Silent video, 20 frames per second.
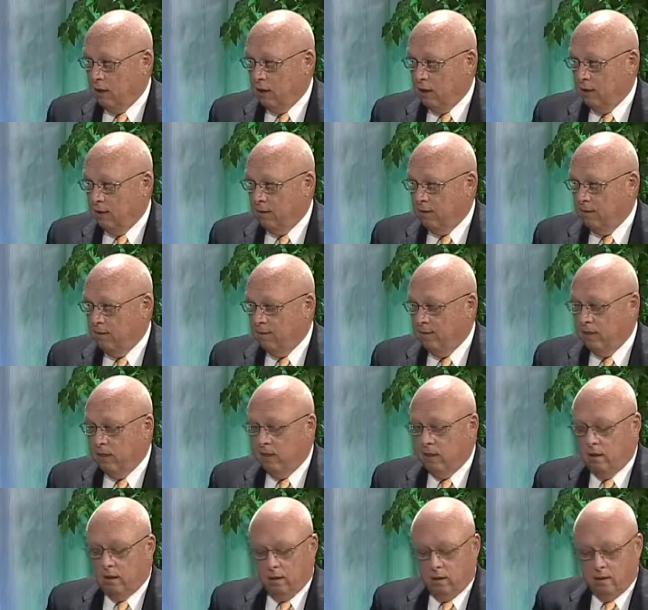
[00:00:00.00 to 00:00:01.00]
you
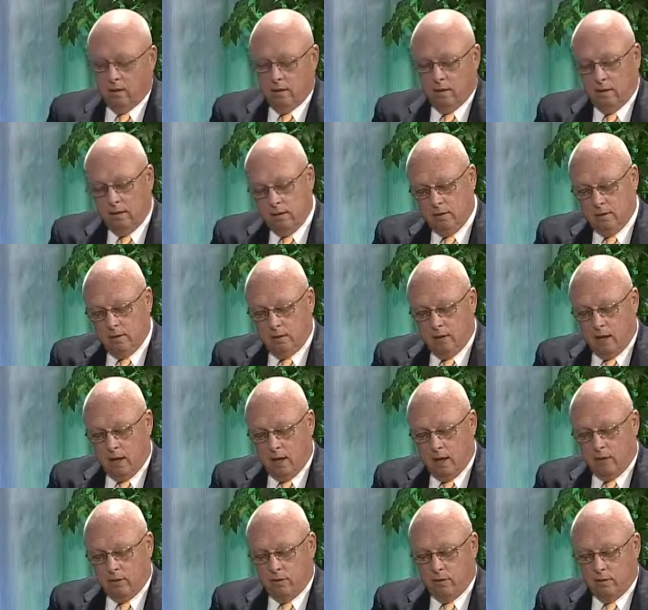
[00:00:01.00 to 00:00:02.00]

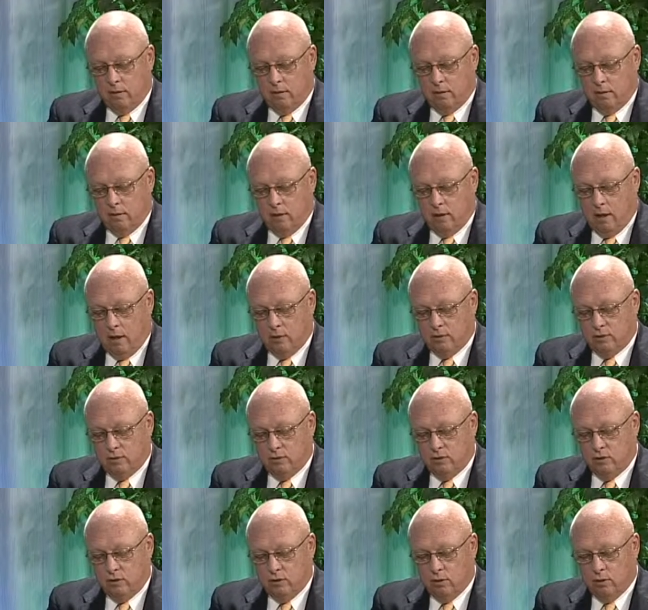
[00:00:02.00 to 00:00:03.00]
death, loss
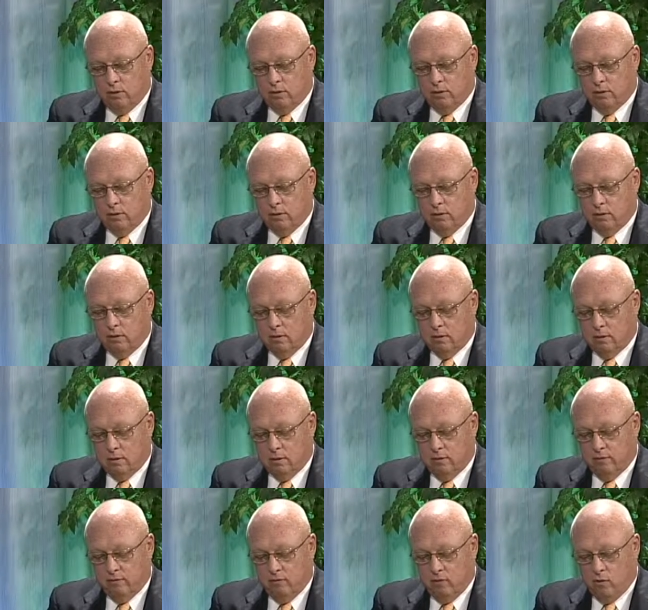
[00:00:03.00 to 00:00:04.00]
of children,
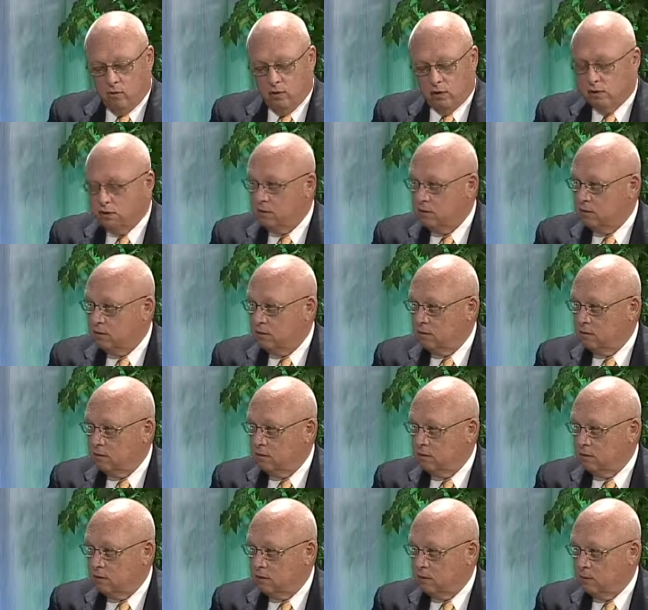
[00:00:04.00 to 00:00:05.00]
divorce
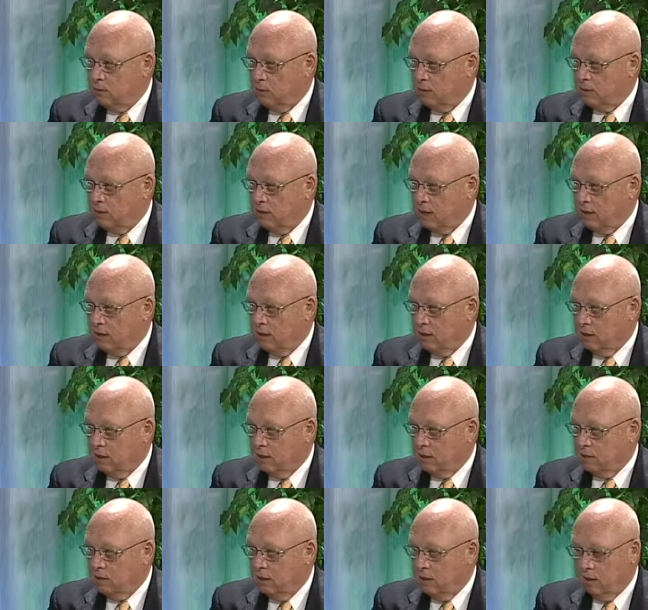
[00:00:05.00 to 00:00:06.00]
to some of those
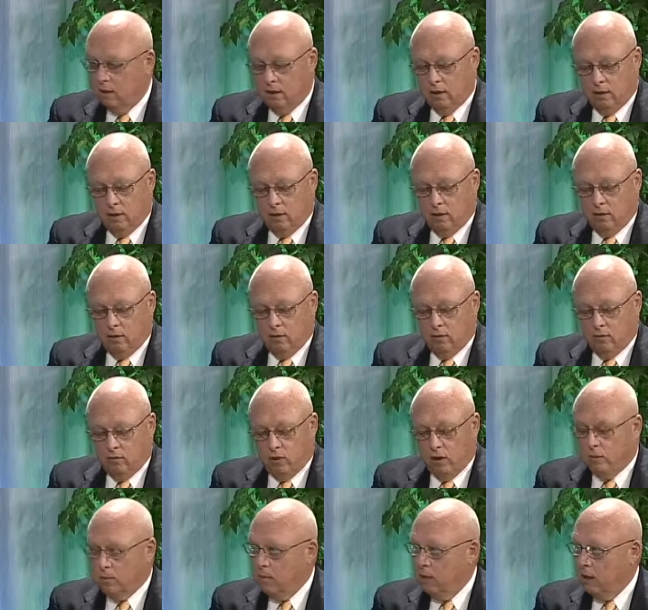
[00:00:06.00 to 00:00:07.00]
athletes who've loss
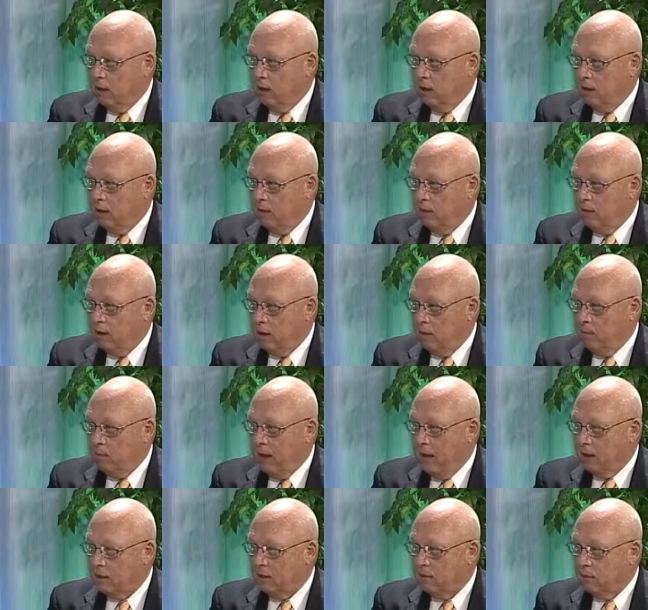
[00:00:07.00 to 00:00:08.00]
written me, have come
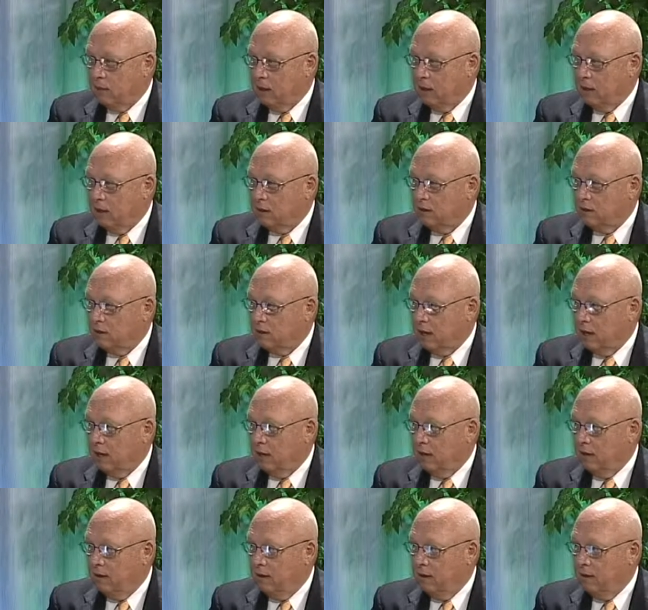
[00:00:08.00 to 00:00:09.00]
back to me and
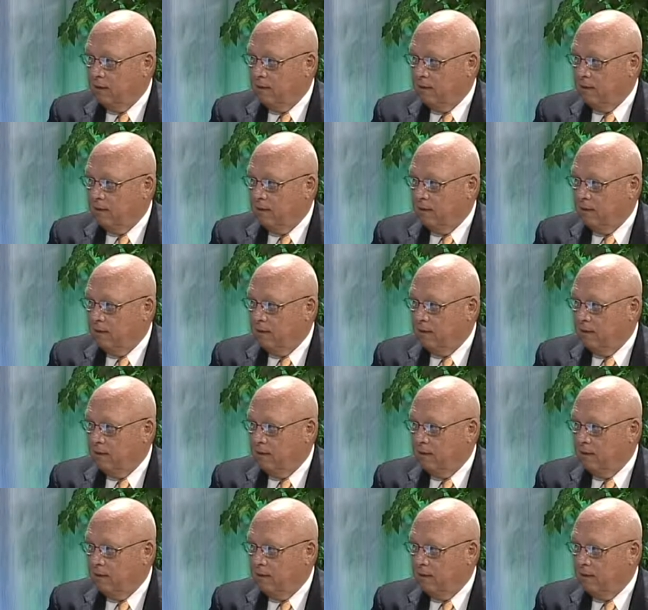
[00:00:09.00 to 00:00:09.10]
said,